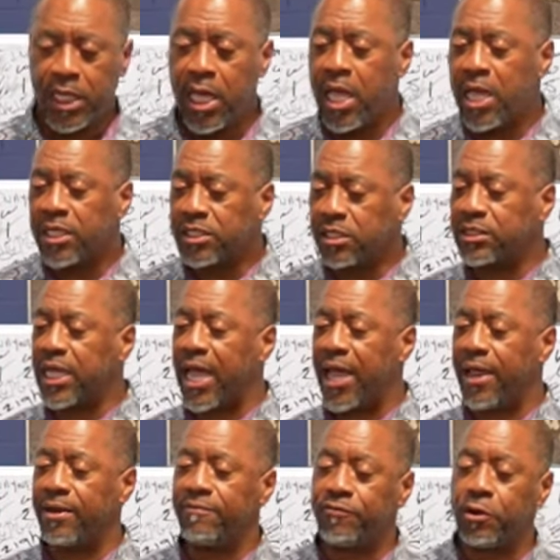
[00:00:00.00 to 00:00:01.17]
Sometimes
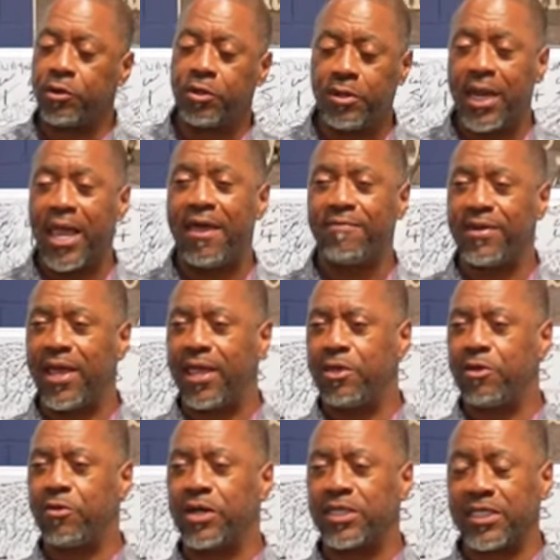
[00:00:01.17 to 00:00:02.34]
the folk you laughing at, you
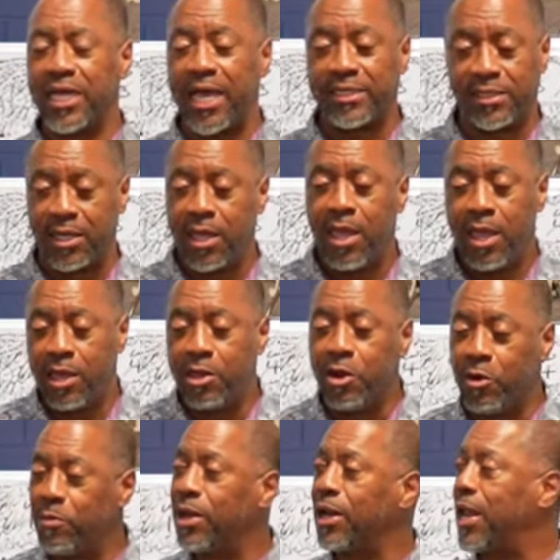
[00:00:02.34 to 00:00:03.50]
criticizing, you don't
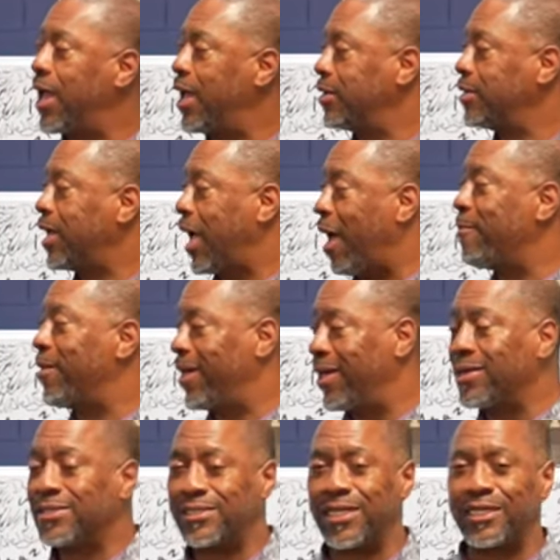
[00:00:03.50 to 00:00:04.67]
realize I made
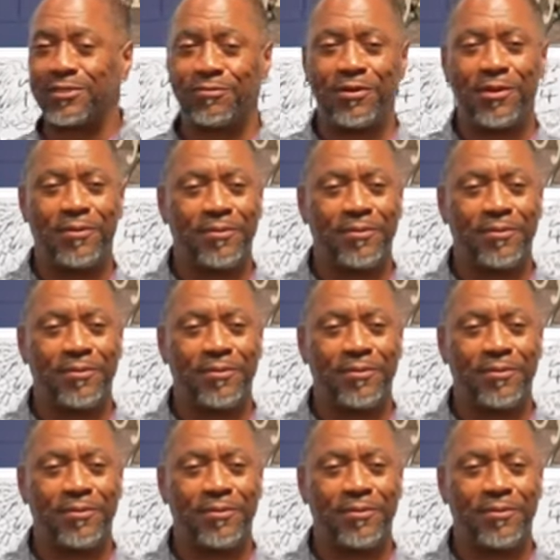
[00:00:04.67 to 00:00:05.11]
intercession for you.